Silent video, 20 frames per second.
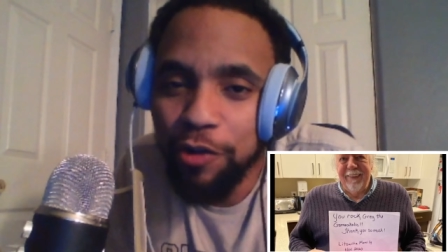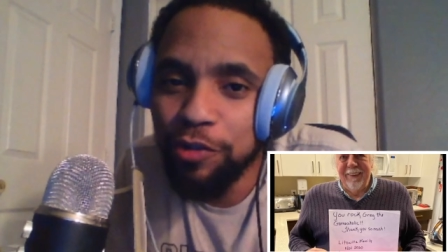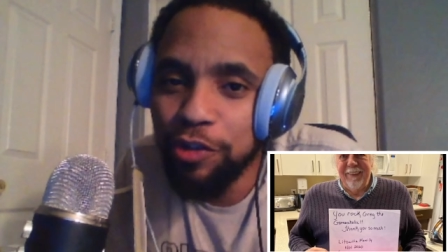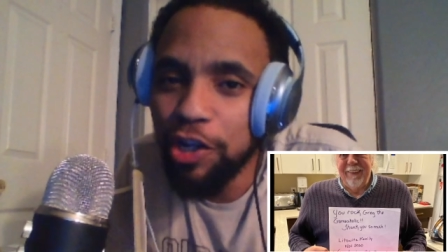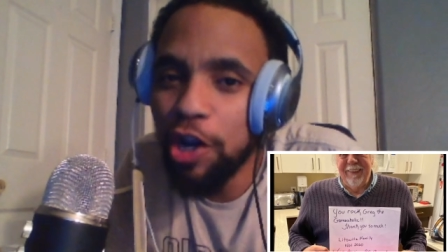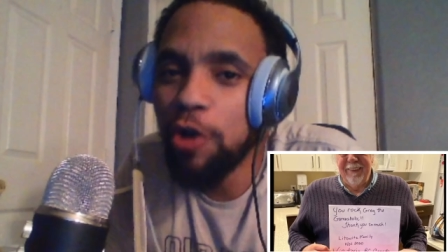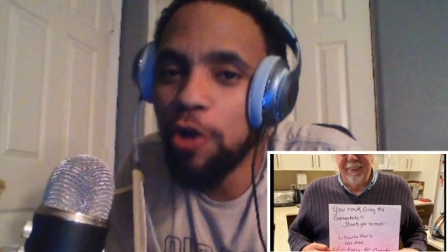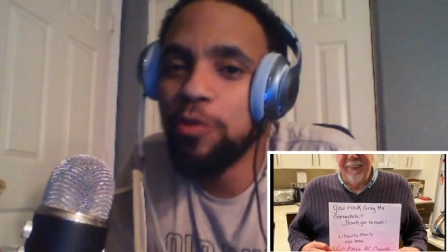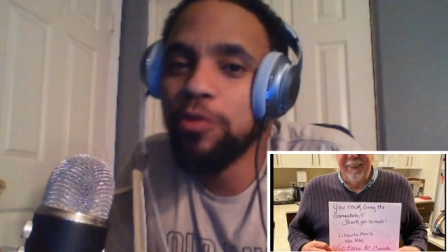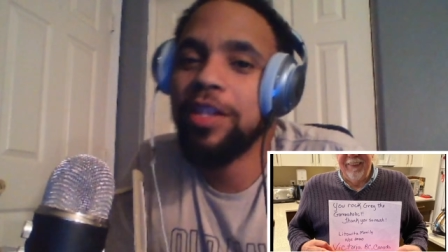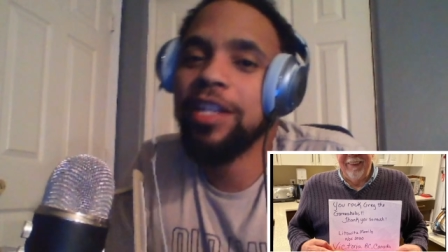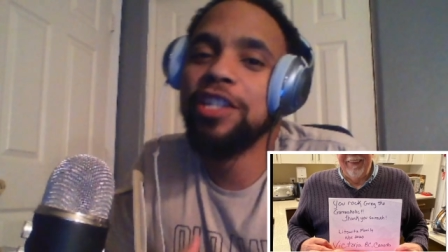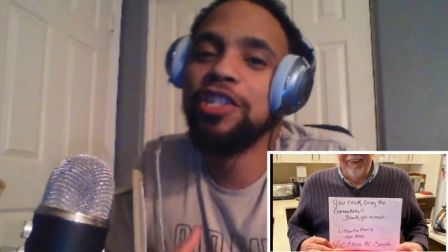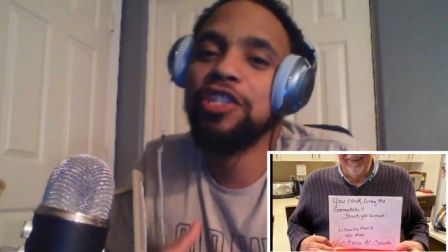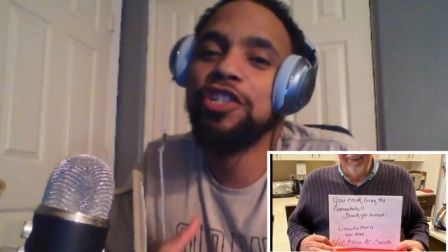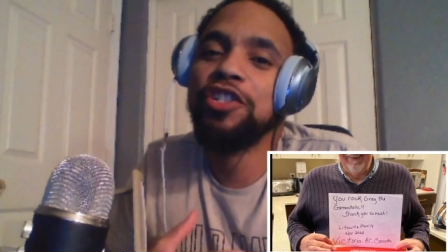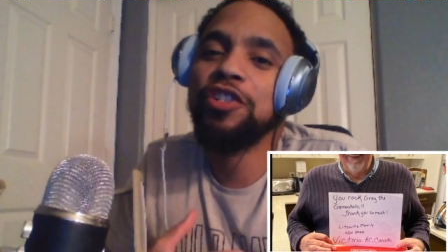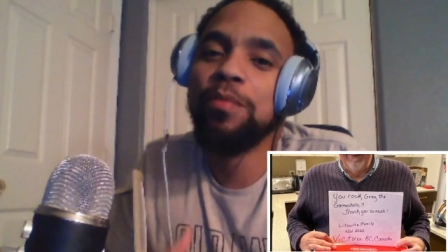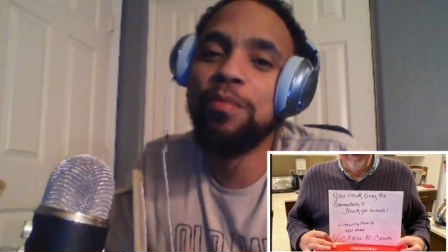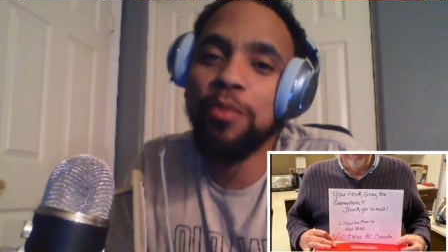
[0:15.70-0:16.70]
Yo,
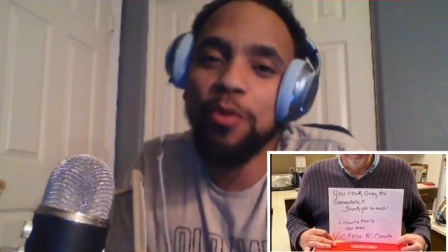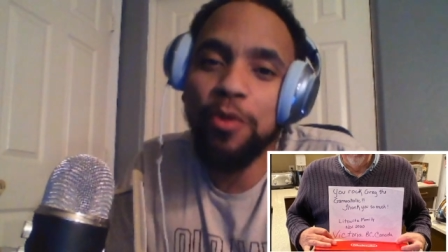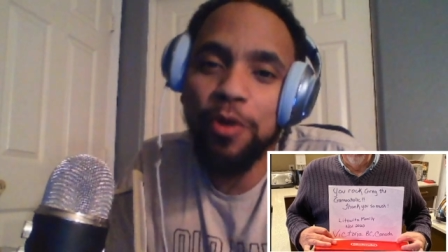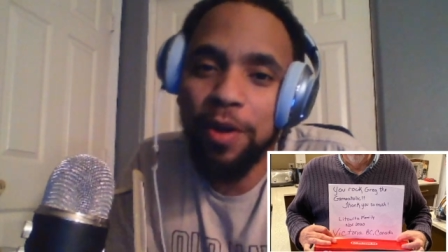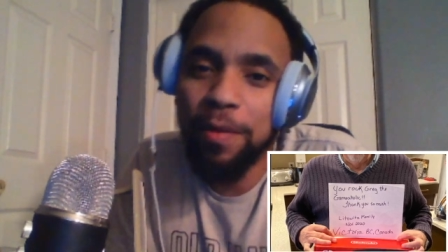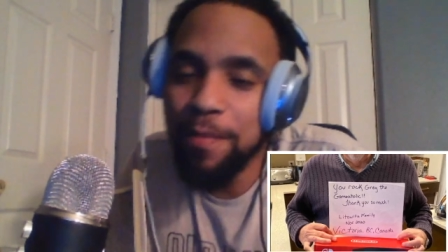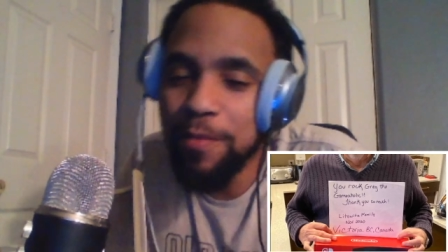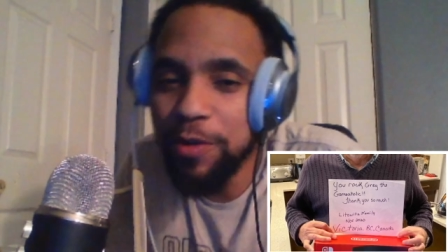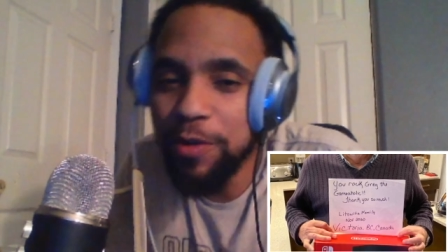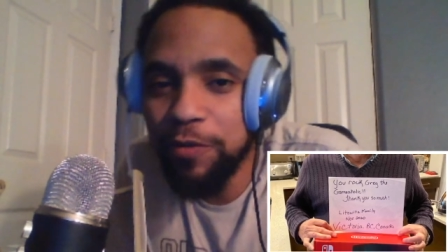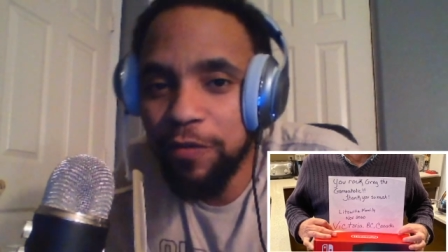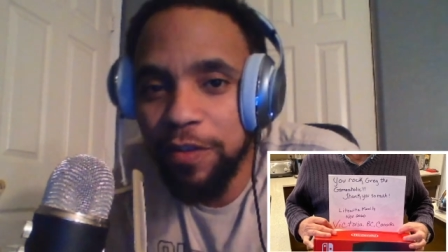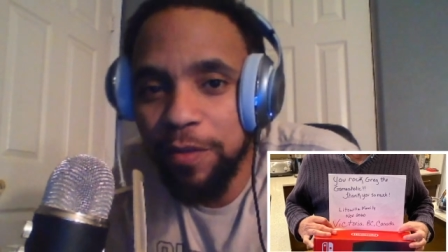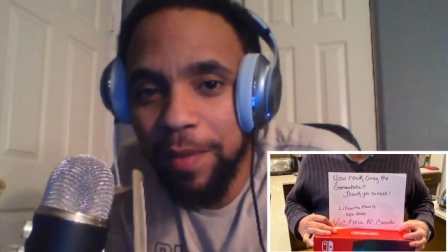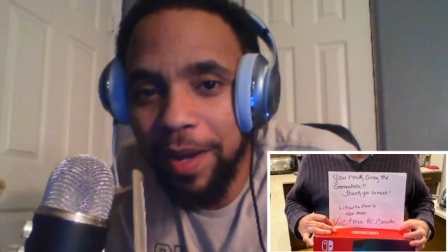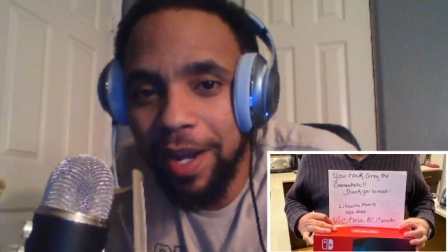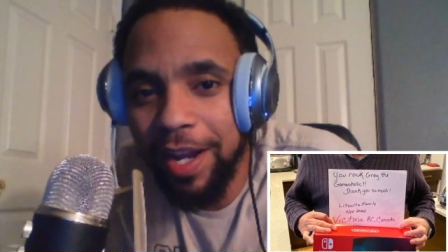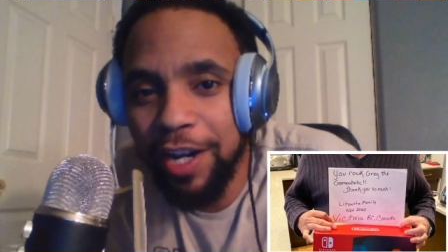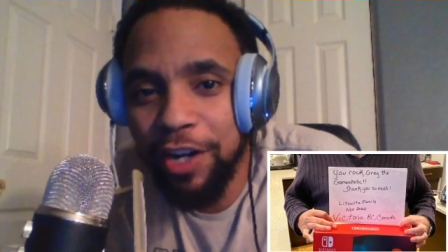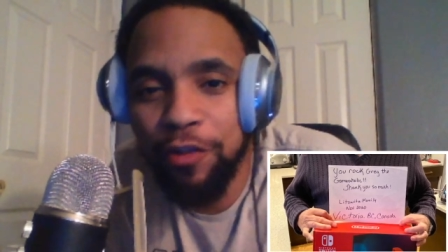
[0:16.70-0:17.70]
this is your boy Movie
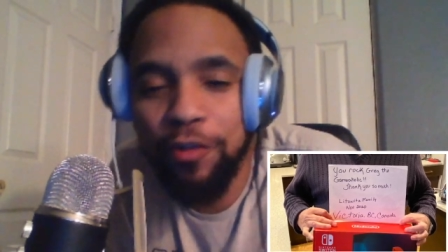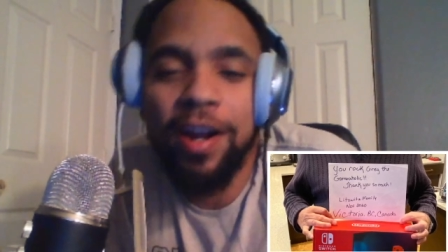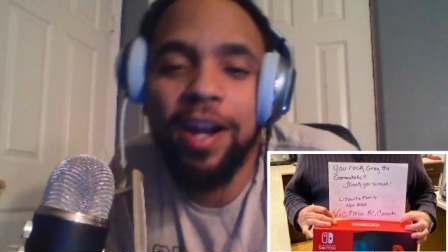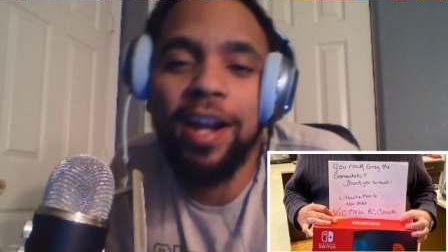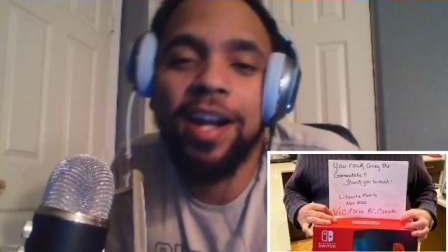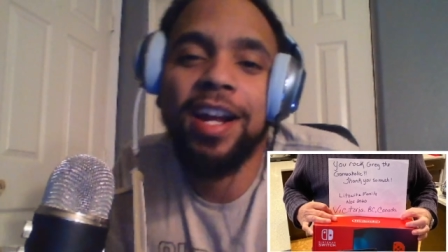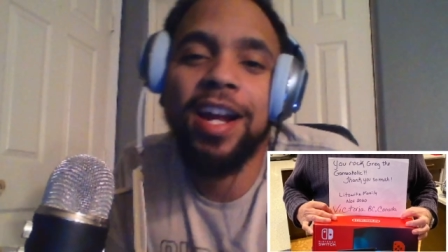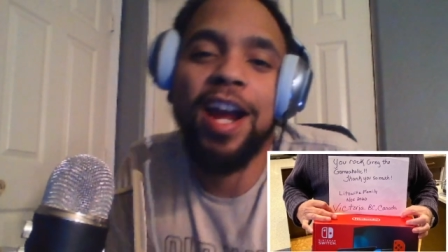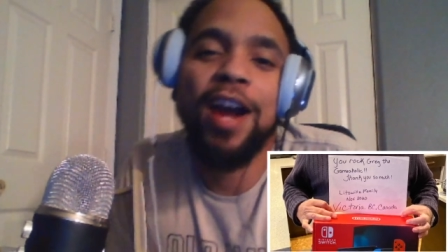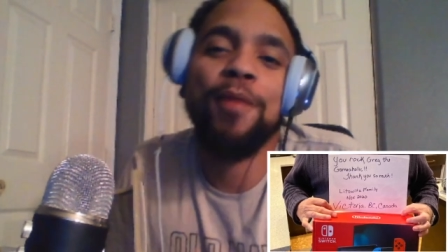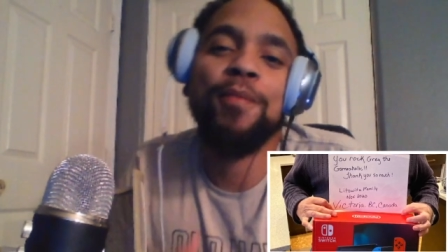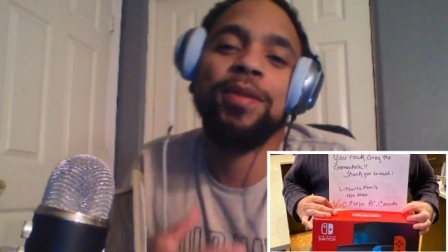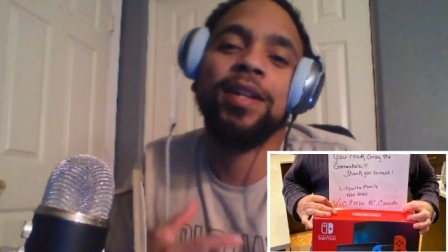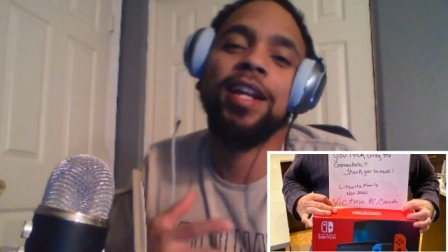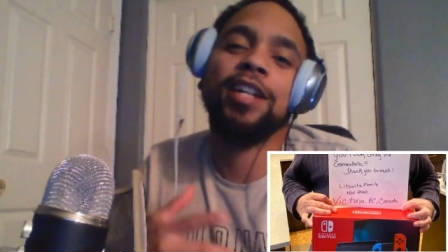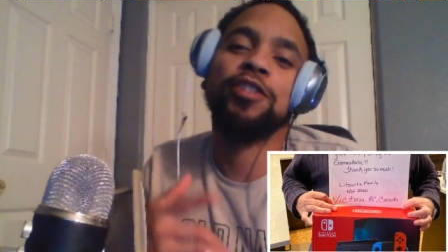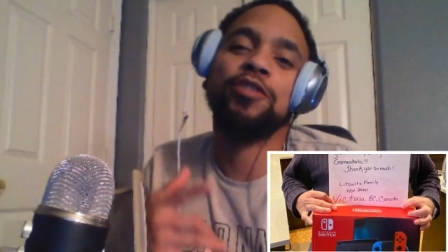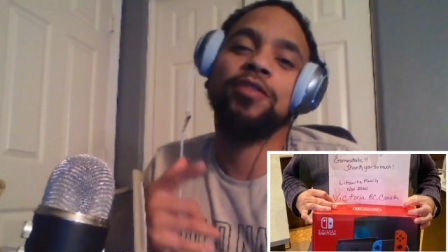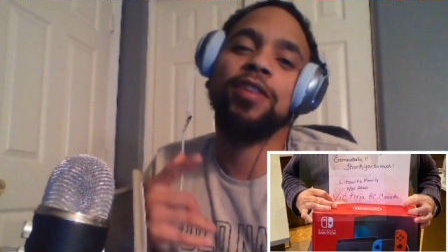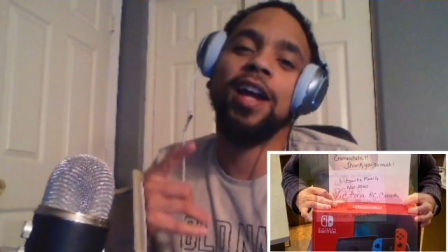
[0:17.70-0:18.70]
Man Greg coming
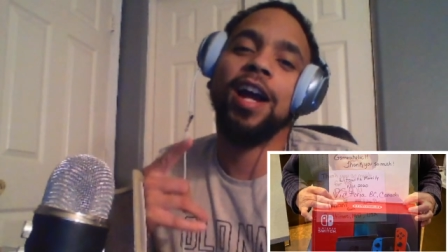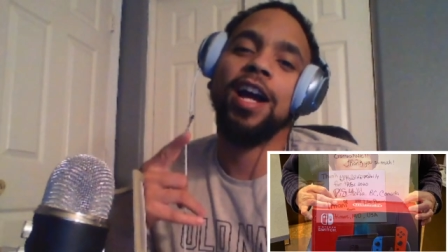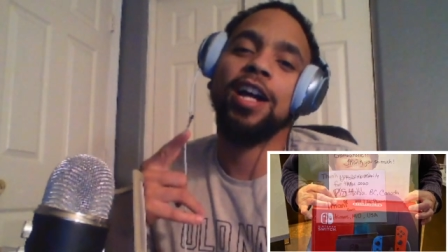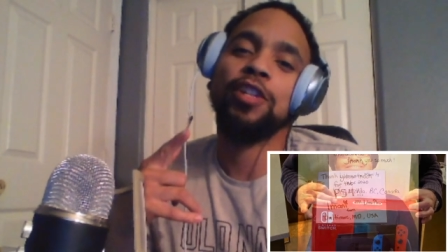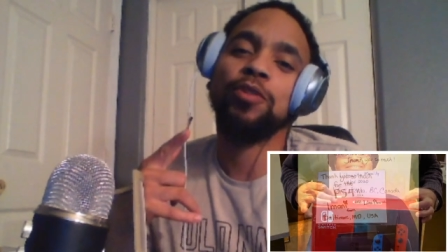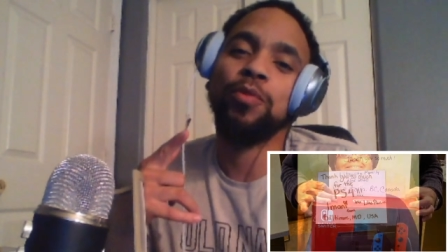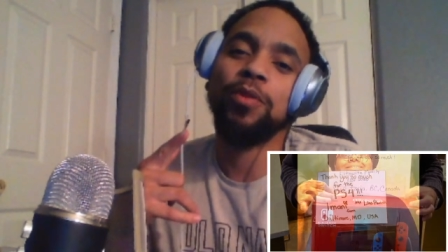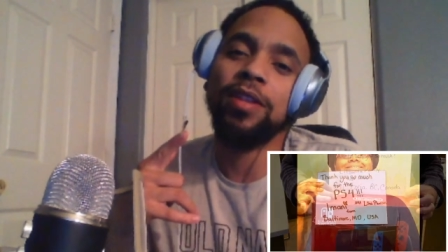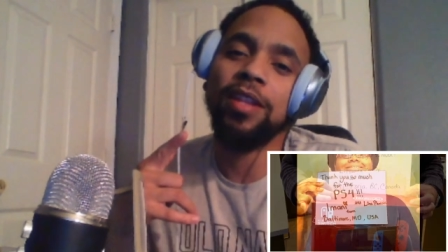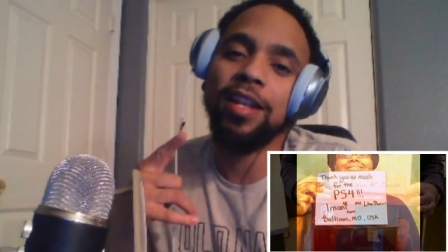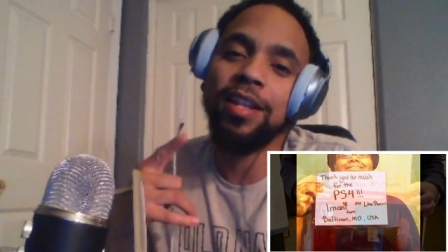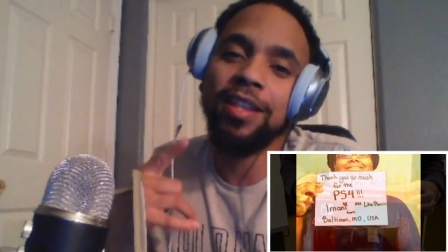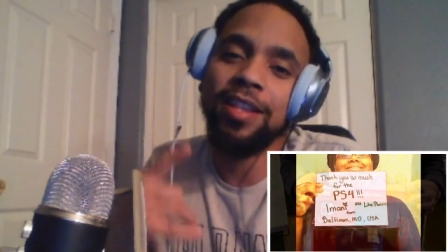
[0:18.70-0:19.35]
at you guys with